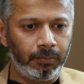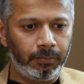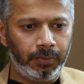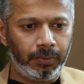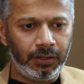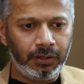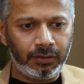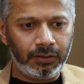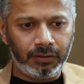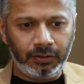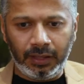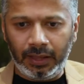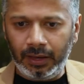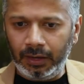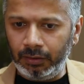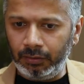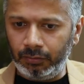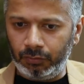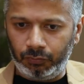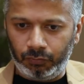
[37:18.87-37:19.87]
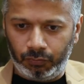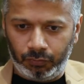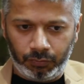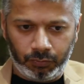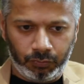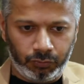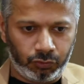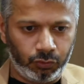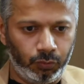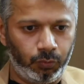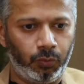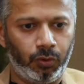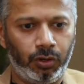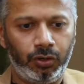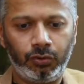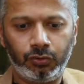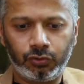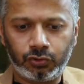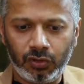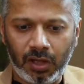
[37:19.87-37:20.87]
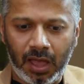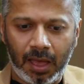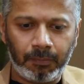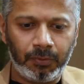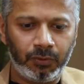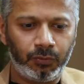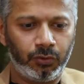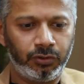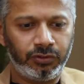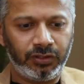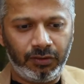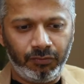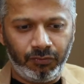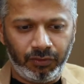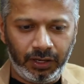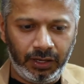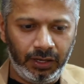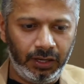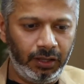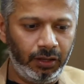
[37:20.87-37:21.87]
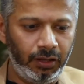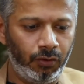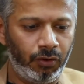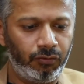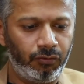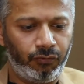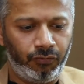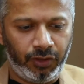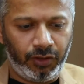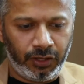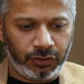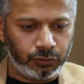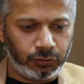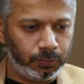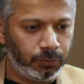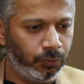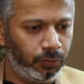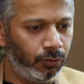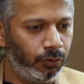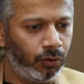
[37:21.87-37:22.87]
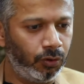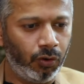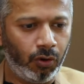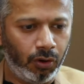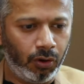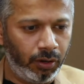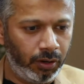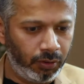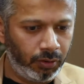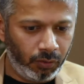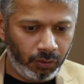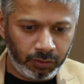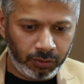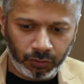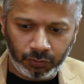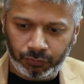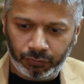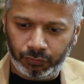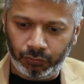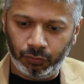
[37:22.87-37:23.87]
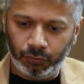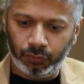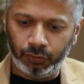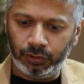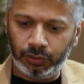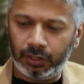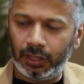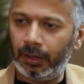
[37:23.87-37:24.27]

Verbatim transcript: But then, so what used to happen was every day on Facebook or on your phone,